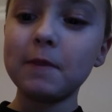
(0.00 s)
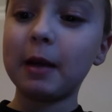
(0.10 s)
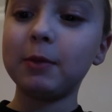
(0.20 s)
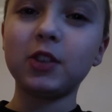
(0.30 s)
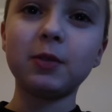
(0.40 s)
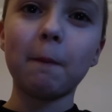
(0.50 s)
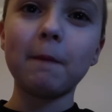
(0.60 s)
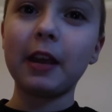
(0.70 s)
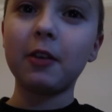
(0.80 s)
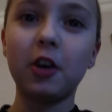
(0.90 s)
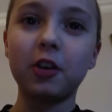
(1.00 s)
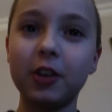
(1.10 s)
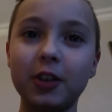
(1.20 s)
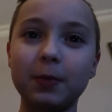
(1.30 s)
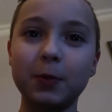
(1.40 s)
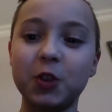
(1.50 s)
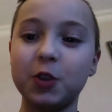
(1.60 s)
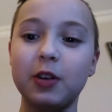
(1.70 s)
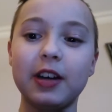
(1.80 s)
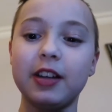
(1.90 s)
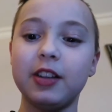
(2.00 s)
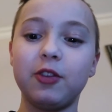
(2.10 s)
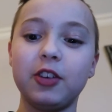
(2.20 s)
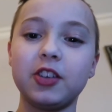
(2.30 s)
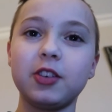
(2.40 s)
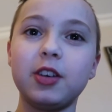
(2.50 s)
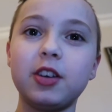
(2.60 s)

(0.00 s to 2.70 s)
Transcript: I'm just like not gonna show her the face.